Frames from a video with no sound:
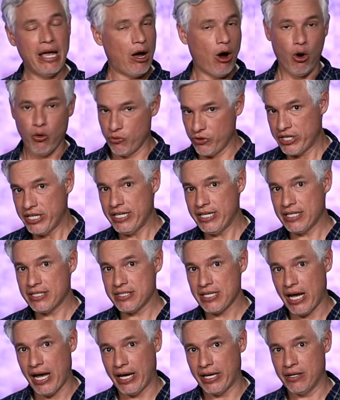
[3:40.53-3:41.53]
Overheating
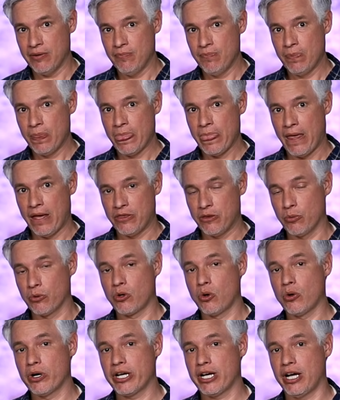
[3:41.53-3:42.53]
aside, the
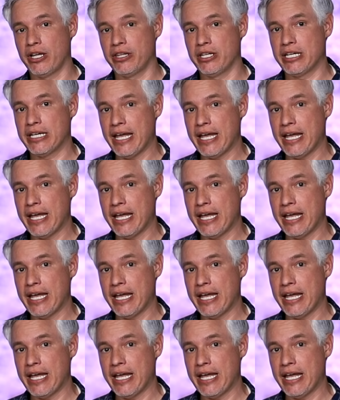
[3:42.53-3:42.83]
recording on the